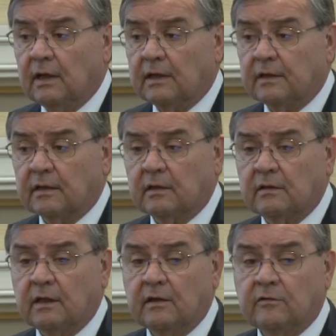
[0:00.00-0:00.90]
I think the
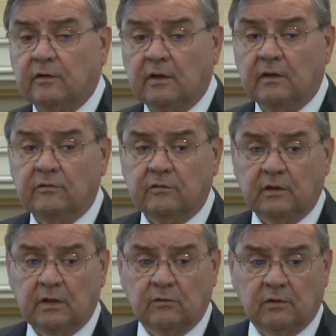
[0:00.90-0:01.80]
test is
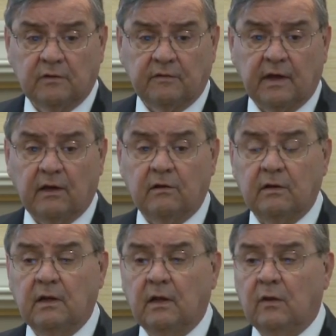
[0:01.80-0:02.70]
equally
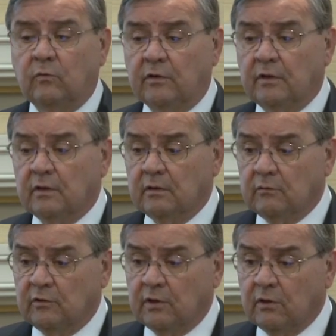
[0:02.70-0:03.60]
valid with a,
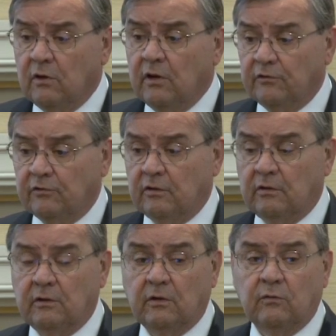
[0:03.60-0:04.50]
with a caution.
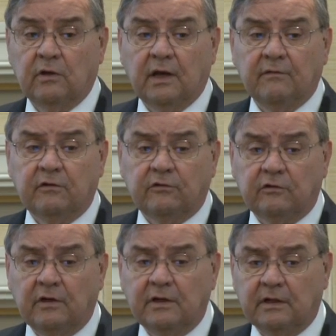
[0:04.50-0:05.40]
You know, we haven't
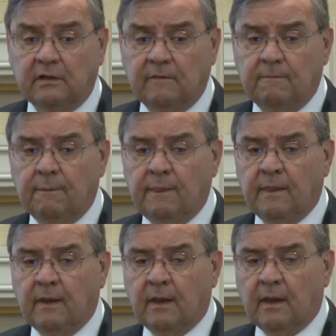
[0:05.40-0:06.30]
studied
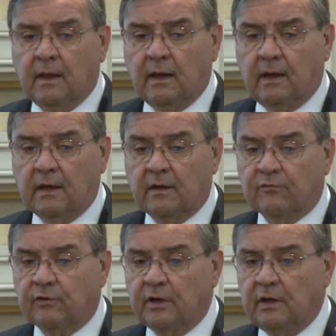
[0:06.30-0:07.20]
uh,
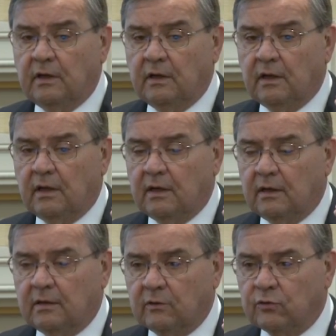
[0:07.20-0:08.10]
every
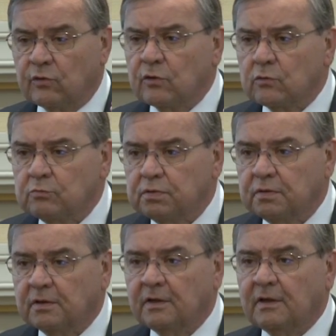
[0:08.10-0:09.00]
uh, group
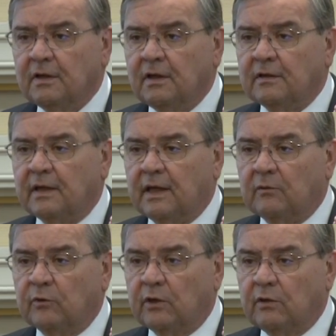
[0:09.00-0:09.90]
that we